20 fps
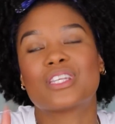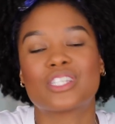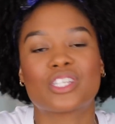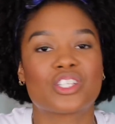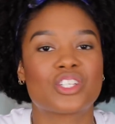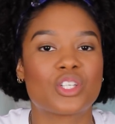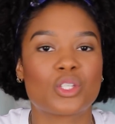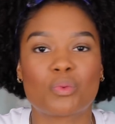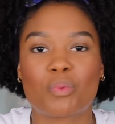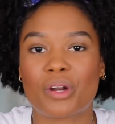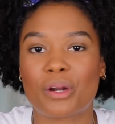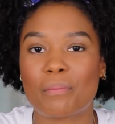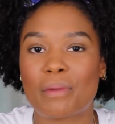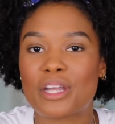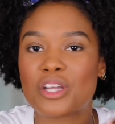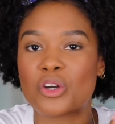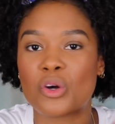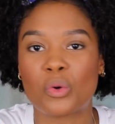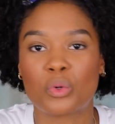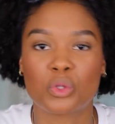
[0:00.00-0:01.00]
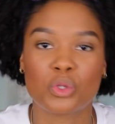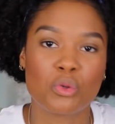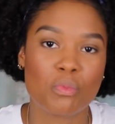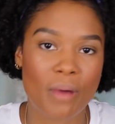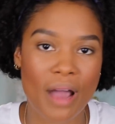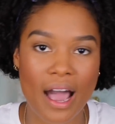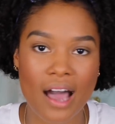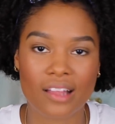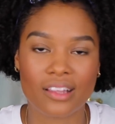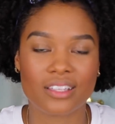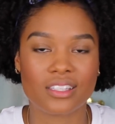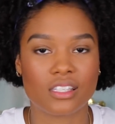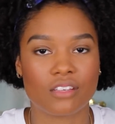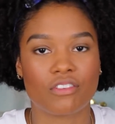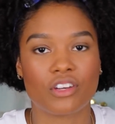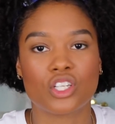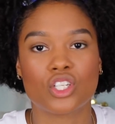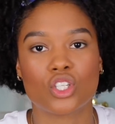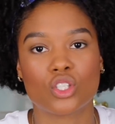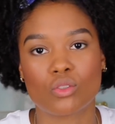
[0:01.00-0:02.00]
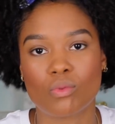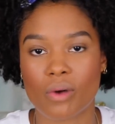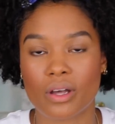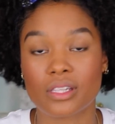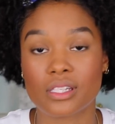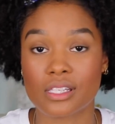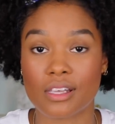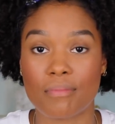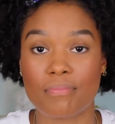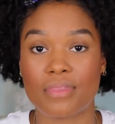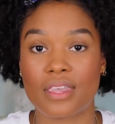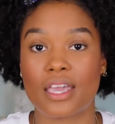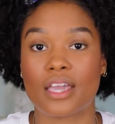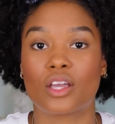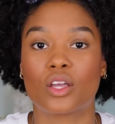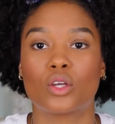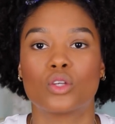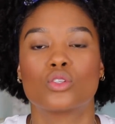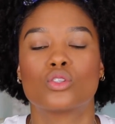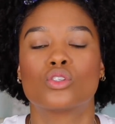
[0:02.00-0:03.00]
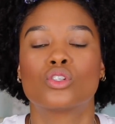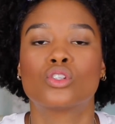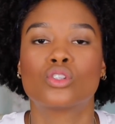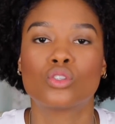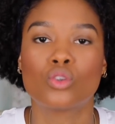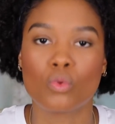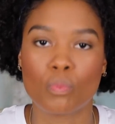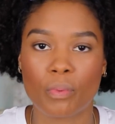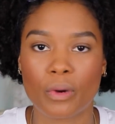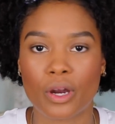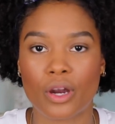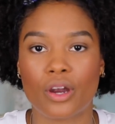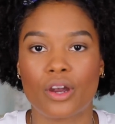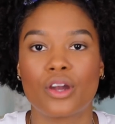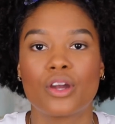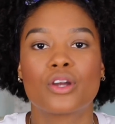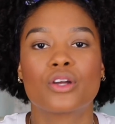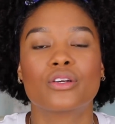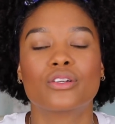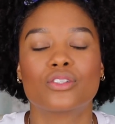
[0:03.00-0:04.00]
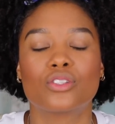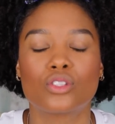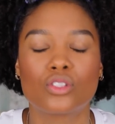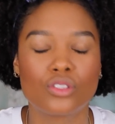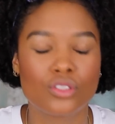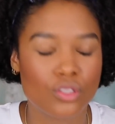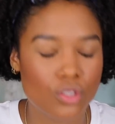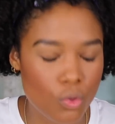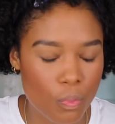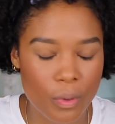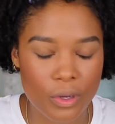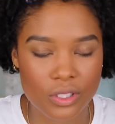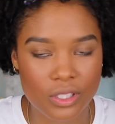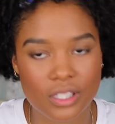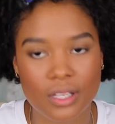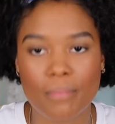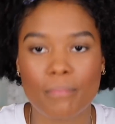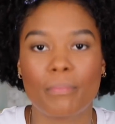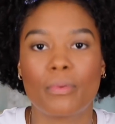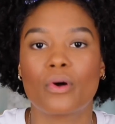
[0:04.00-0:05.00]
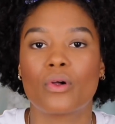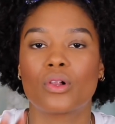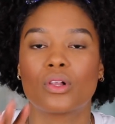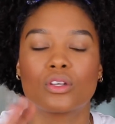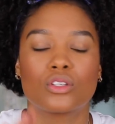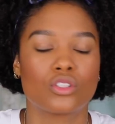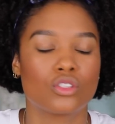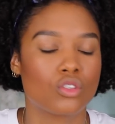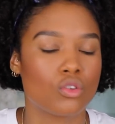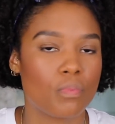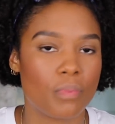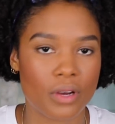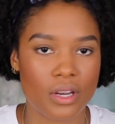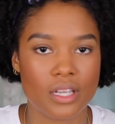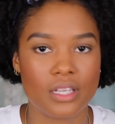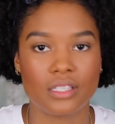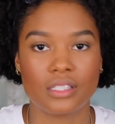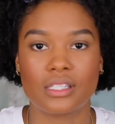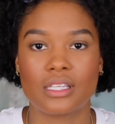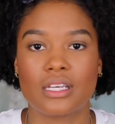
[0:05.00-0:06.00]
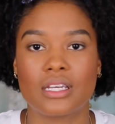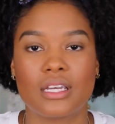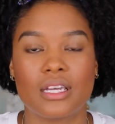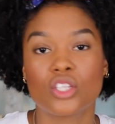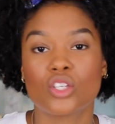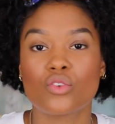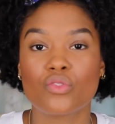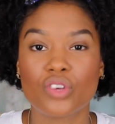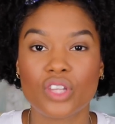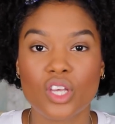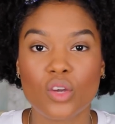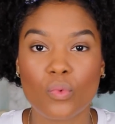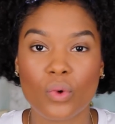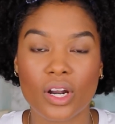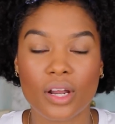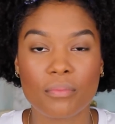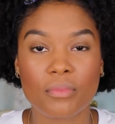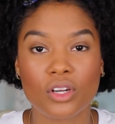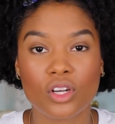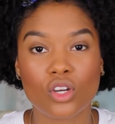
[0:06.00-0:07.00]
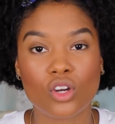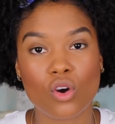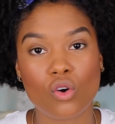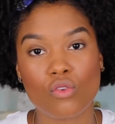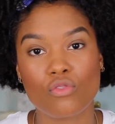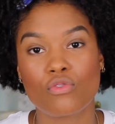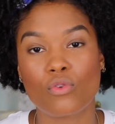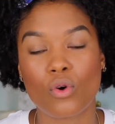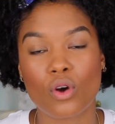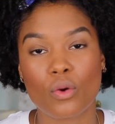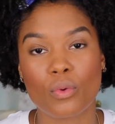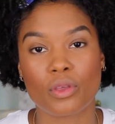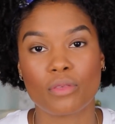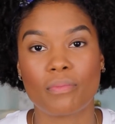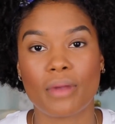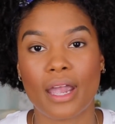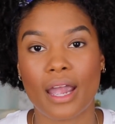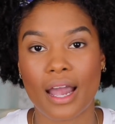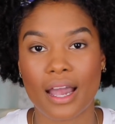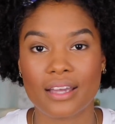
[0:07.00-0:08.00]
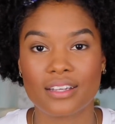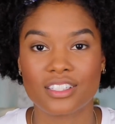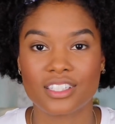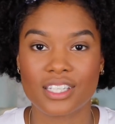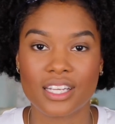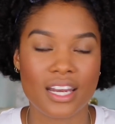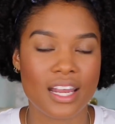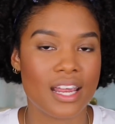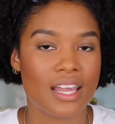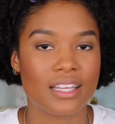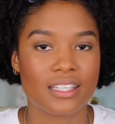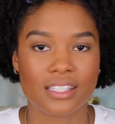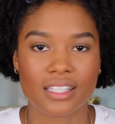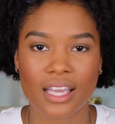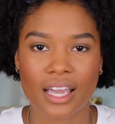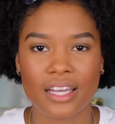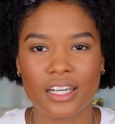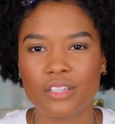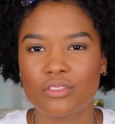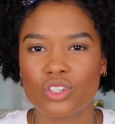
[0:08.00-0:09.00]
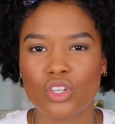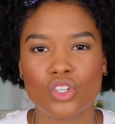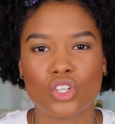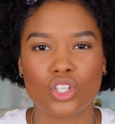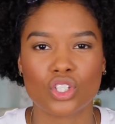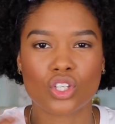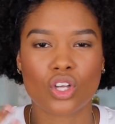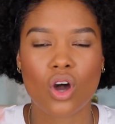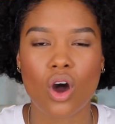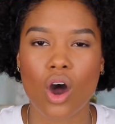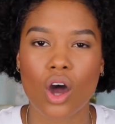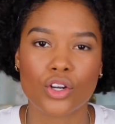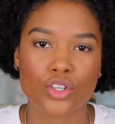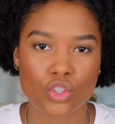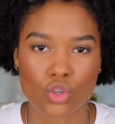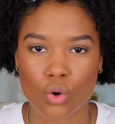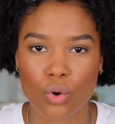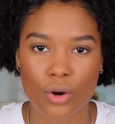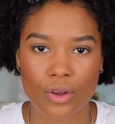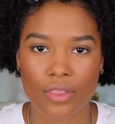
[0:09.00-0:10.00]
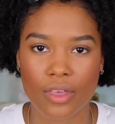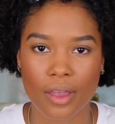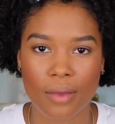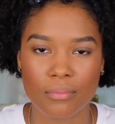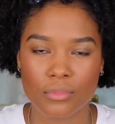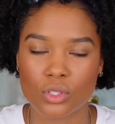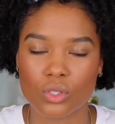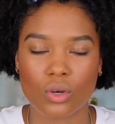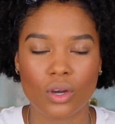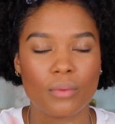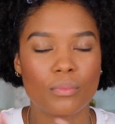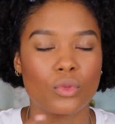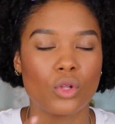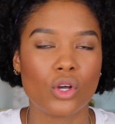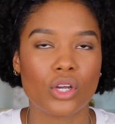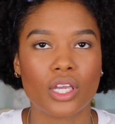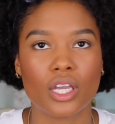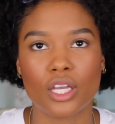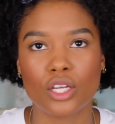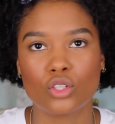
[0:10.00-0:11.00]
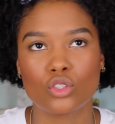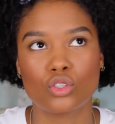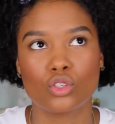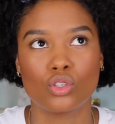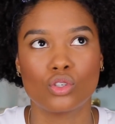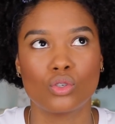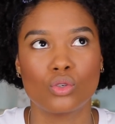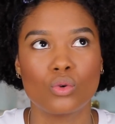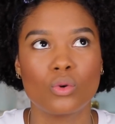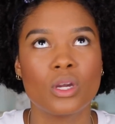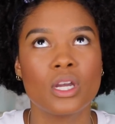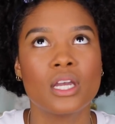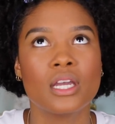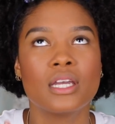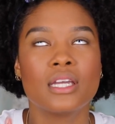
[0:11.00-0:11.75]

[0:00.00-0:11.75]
this is just one of my go-to palettes if I just want something super simple, super easy. So really what I'm gonna go for with my eyes today is kind of to just contour them. So I'm looking to